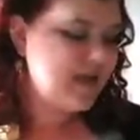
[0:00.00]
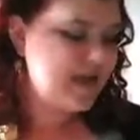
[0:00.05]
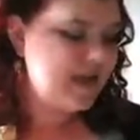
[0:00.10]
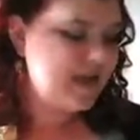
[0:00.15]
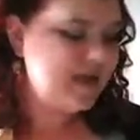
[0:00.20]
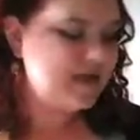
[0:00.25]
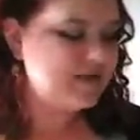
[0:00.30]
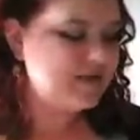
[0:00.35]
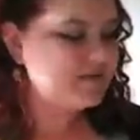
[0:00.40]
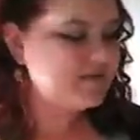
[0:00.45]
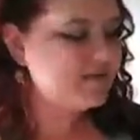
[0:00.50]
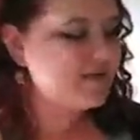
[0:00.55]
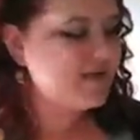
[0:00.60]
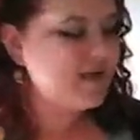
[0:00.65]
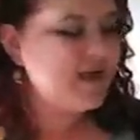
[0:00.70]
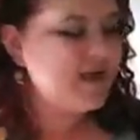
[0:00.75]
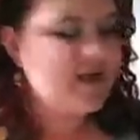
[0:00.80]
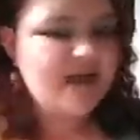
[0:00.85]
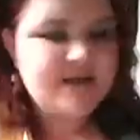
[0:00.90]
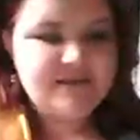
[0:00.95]
and
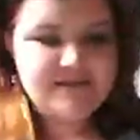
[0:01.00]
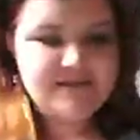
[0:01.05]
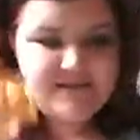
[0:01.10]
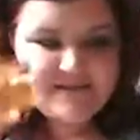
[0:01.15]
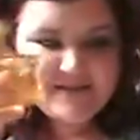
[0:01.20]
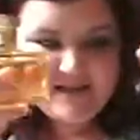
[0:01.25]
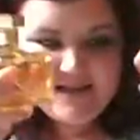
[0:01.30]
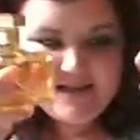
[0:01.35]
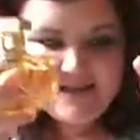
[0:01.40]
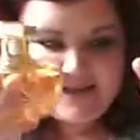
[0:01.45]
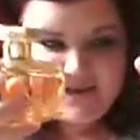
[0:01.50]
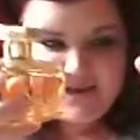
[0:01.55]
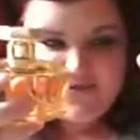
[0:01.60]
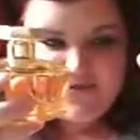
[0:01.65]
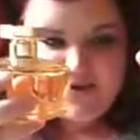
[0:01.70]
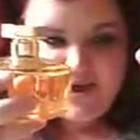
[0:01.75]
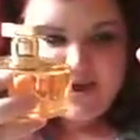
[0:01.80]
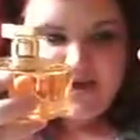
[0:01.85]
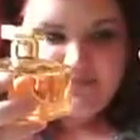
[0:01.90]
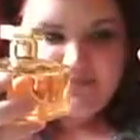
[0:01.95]

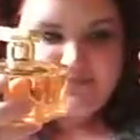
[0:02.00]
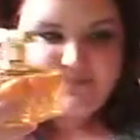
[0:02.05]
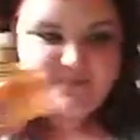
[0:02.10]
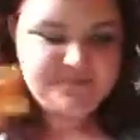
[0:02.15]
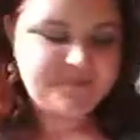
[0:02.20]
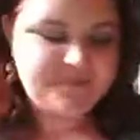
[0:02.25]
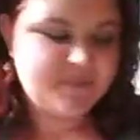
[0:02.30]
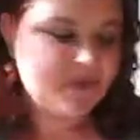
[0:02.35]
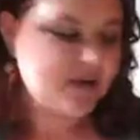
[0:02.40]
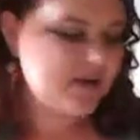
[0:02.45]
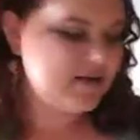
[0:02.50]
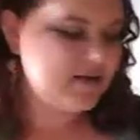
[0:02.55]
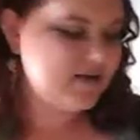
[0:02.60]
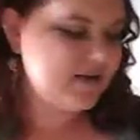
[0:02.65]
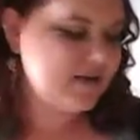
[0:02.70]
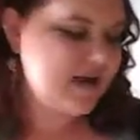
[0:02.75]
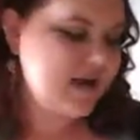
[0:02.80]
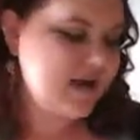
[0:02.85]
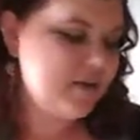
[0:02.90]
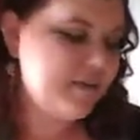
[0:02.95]
Deliria.
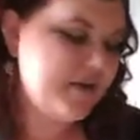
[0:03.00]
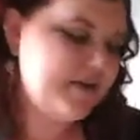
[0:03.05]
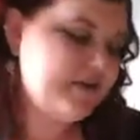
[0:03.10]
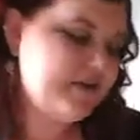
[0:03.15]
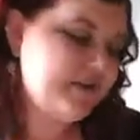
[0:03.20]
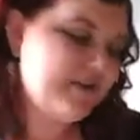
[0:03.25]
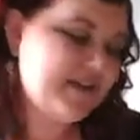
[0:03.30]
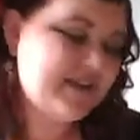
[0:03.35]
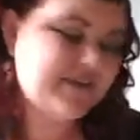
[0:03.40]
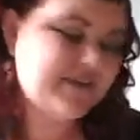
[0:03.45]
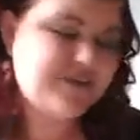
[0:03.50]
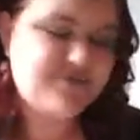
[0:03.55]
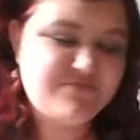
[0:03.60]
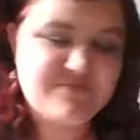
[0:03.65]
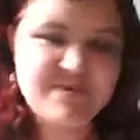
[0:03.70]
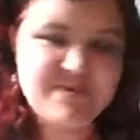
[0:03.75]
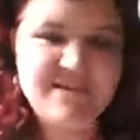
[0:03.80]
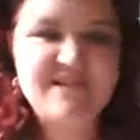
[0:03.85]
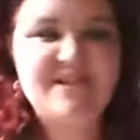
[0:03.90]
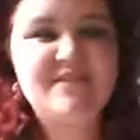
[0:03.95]
Now both of these
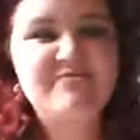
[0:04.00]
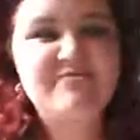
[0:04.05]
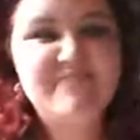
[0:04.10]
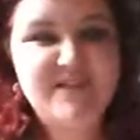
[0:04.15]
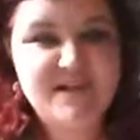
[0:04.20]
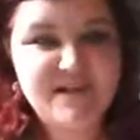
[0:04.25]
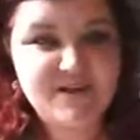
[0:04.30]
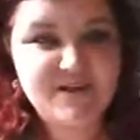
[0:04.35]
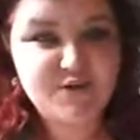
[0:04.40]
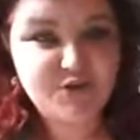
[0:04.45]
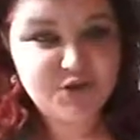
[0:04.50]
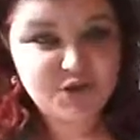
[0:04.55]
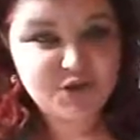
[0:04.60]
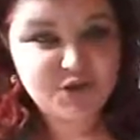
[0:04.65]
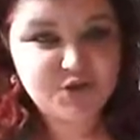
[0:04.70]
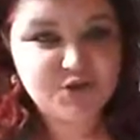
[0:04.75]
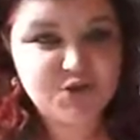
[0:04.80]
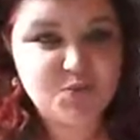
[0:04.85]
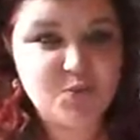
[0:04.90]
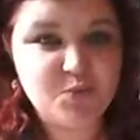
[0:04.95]
really, really
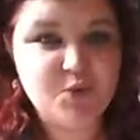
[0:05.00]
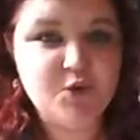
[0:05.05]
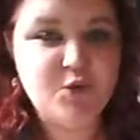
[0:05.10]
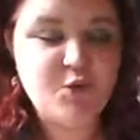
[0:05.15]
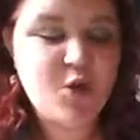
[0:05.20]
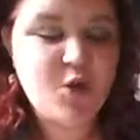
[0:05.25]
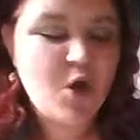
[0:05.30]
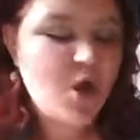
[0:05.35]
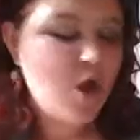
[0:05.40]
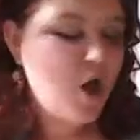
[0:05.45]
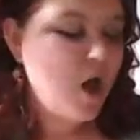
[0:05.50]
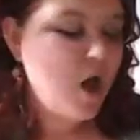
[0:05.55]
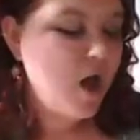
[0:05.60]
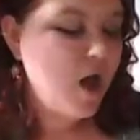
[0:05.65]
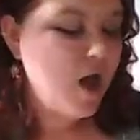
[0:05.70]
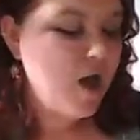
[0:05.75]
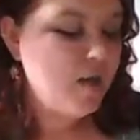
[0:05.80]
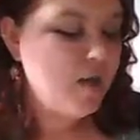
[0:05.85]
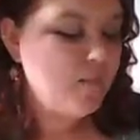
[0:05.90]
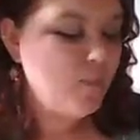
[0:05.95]
unusual,
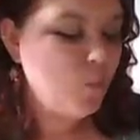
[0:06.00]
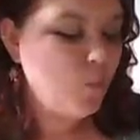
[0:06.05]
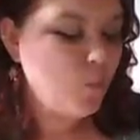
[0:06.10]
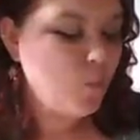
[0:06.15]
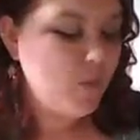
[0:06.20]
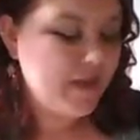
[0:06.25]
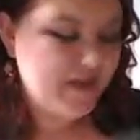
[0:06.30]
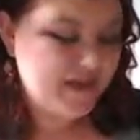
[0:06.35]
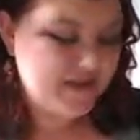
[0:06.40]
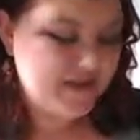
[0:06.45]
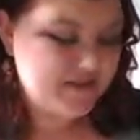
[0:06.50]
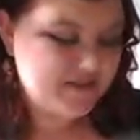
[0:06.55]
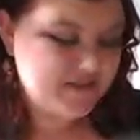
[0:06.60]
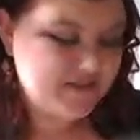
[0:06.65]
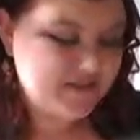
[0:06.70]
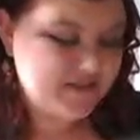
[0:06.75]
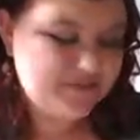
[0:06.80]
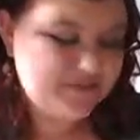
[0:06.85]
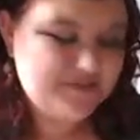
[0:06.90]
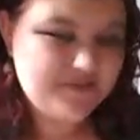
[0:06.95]
weird
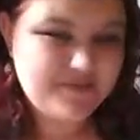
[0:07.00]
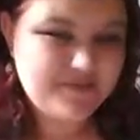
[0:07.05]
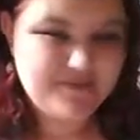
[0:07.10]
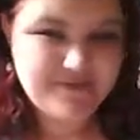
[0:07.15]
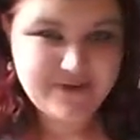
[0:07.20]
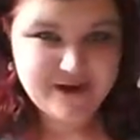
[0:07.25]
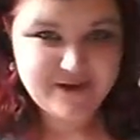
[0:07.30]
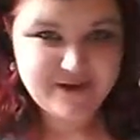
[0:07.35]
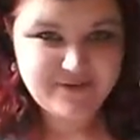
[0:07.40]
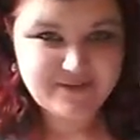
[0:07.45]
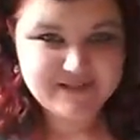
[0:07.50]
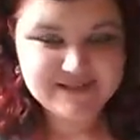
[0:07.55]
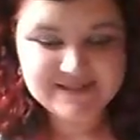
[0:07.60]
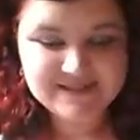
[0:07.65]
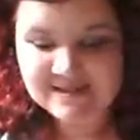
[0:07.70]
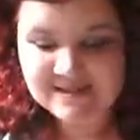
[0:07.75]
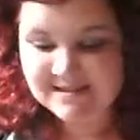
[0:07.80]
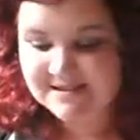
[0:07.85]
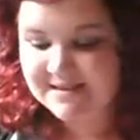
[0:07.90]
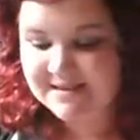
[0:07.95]

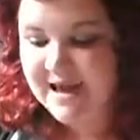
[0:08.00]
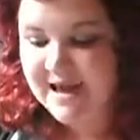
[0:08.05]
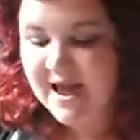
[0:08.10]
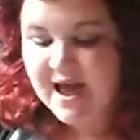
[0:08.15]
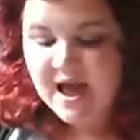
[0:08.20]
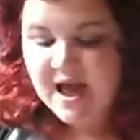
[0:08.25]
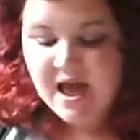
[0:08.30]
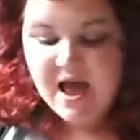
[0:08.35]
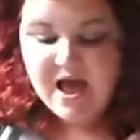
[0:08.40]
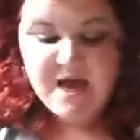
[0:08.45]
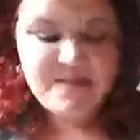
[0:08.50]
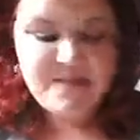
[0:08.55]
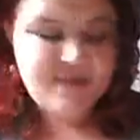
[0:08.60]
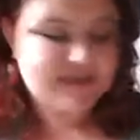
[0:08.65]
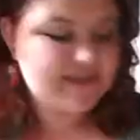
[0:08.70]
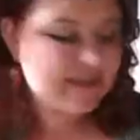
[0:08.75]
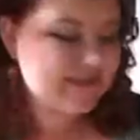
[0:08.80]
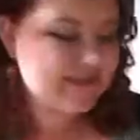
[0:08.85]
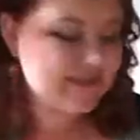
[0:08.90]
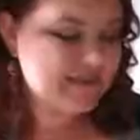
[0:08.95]
fragrances.
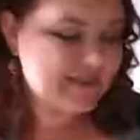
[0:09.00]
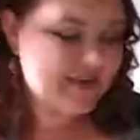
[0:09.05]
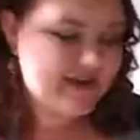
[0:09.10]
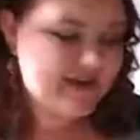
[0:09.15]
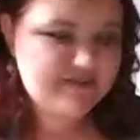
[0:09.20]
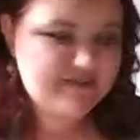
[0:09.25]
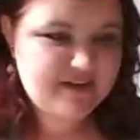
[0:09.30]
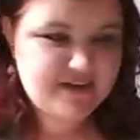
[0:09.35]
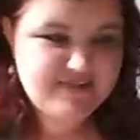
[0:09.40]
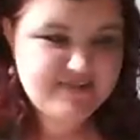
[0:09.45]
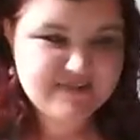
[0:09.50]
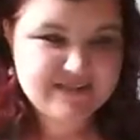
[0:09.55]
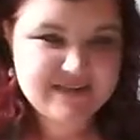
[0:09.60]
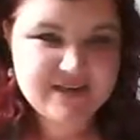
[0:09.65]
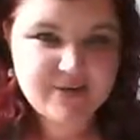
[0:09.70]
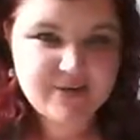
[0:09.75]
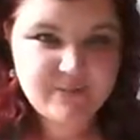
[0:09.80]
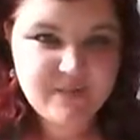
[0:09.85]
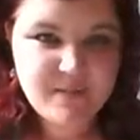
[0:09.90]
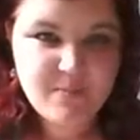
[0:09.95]
I'd say Deliria is a
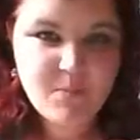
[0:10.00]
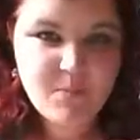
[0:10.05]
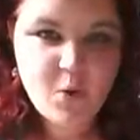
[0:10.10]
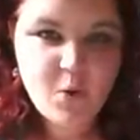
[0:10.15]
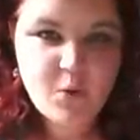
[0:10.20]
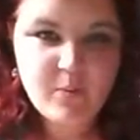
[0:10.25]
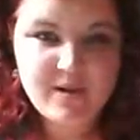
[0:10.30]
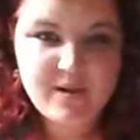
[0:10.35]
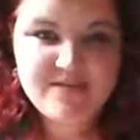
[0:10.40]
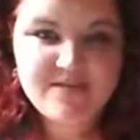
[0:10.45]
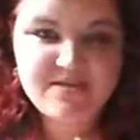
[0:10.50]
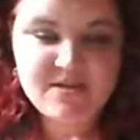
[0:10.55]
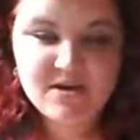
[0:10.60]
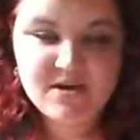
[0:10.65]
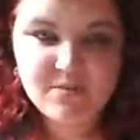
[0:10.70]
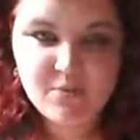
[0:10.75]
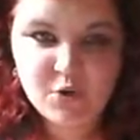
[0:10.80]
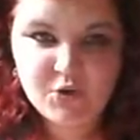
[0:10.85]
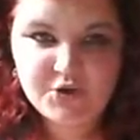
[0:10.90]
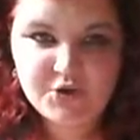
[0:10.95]
little bit more weird than
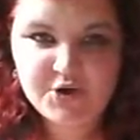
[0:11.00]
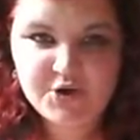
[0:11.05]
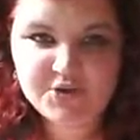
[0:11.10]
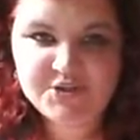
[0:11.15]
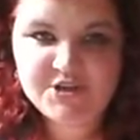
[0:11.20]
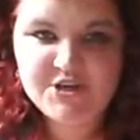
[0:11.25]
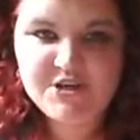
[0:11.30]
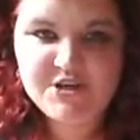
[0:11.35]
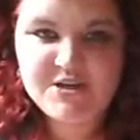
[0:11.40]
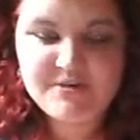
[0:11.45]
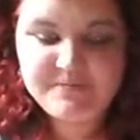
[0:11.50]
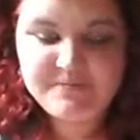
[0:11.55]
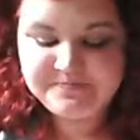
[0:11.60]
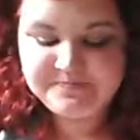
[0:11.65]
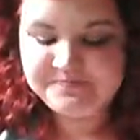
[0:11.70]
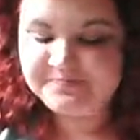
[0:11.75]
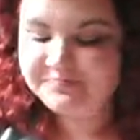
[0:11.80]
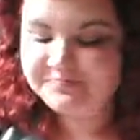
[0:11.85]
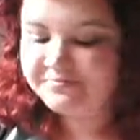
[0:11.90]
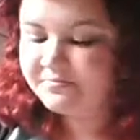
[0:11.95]
Amore Nocturne.
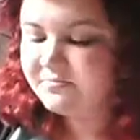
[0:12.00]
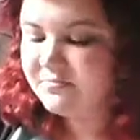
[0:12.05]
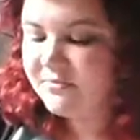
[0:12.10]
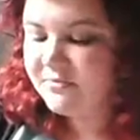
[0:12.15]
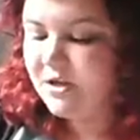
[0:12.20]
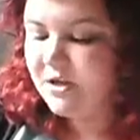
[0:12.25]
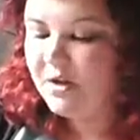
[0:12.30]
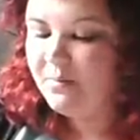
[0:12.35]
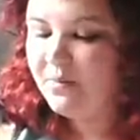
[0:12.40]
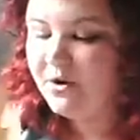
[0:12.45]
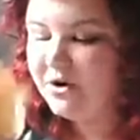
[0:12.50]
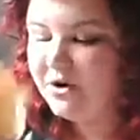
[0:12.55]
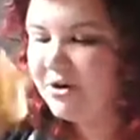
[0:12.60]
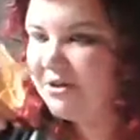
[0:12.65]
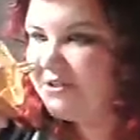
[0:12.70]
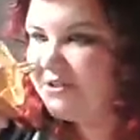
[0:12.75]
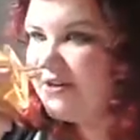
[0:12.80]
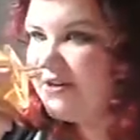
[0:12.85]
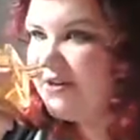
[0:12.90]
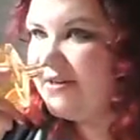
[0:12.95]
Amore
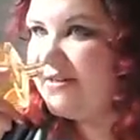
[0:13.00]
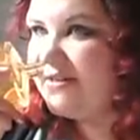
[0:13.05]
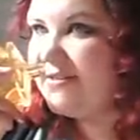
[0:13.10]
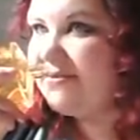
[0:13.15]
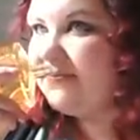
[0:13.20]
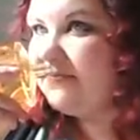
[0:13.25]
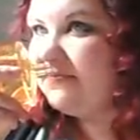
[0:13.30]
Nocturne